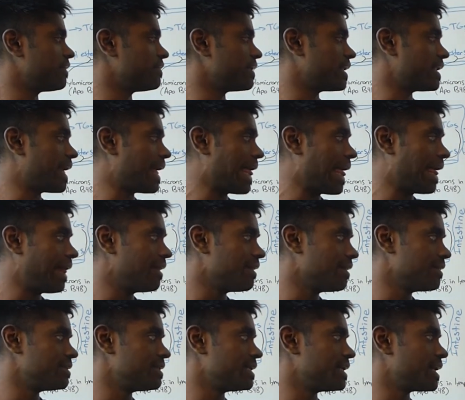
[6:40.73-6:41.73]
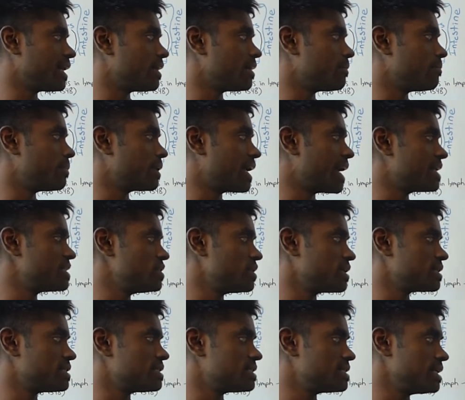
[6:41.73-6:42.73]
and then LDL. But as
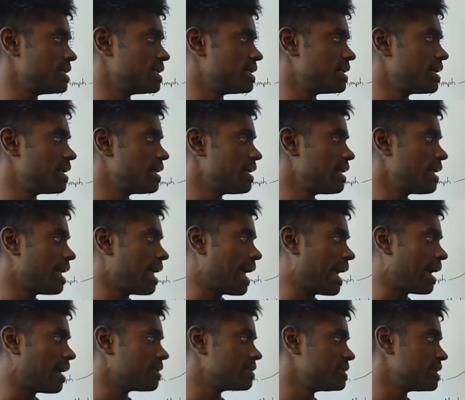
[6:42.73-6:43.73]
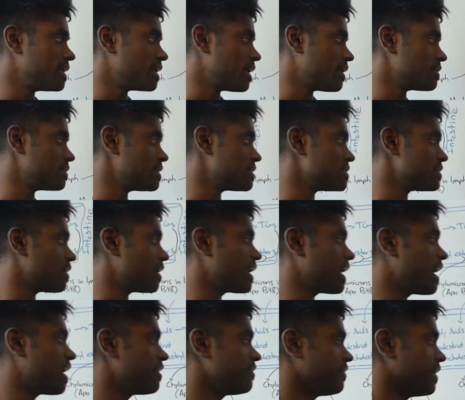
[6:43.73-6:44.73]
you can see, LDL does
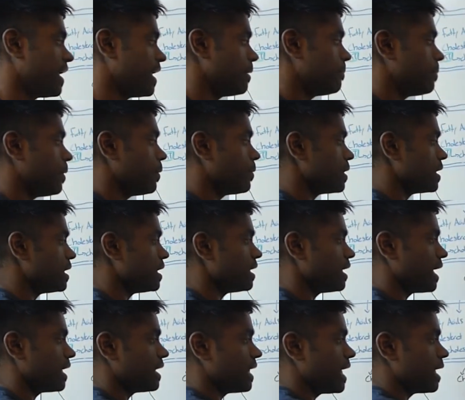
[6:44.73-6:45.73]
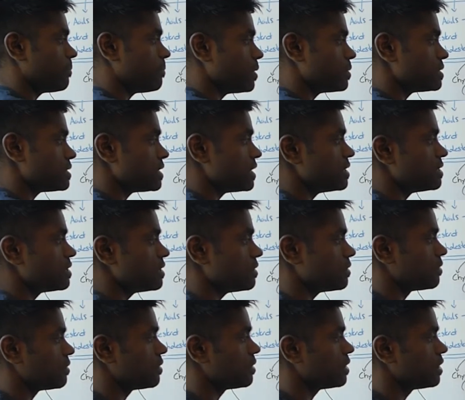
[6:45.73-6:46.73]
not have ApoE and
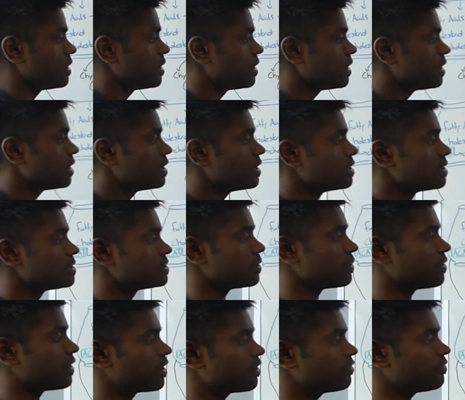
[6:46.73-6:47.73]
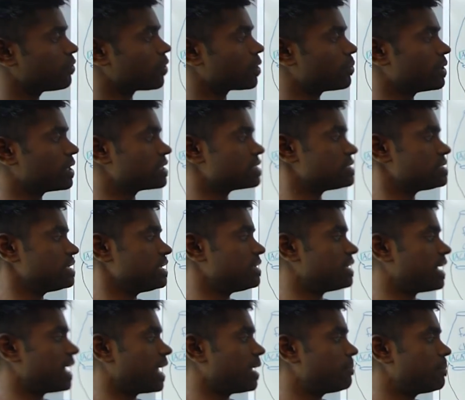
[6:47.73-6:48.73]
ApoC2. So therefore, we can see
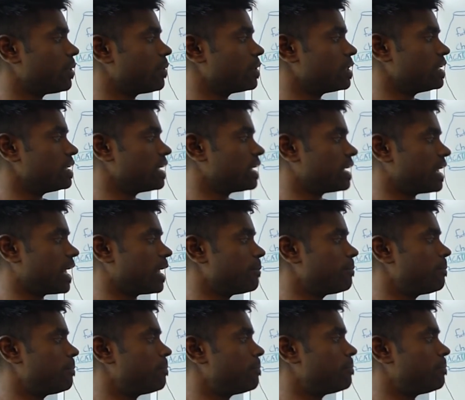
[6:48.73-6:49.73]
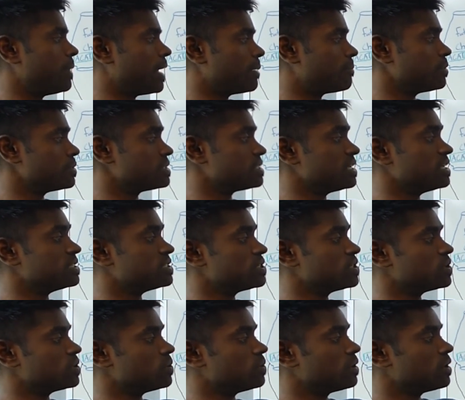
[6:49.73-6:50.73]
that ApoE and
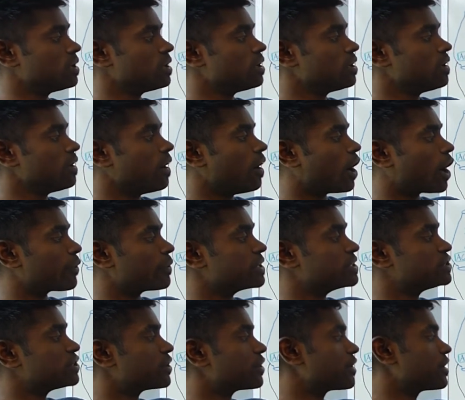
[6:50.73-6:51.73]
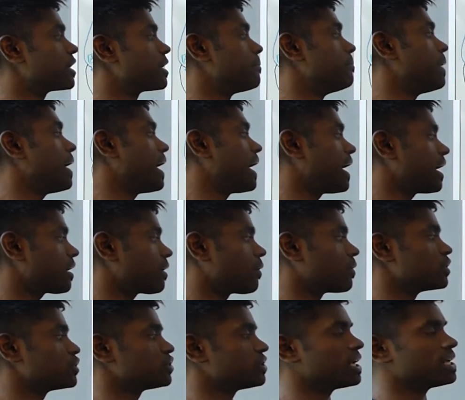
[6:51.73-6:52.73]
ApoC2 are returned back,
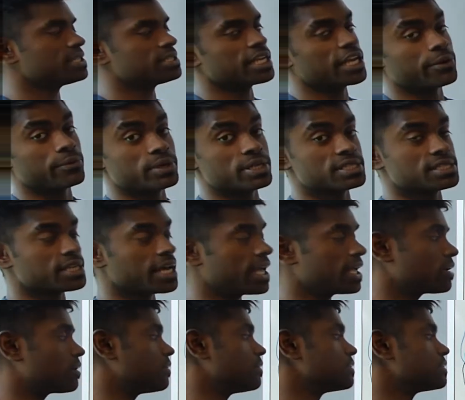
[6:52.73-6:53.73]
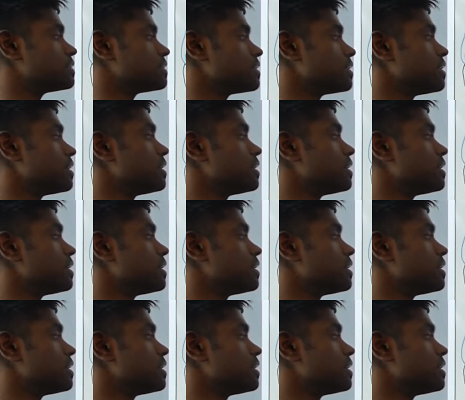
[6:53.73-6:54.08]
or should I say recycled,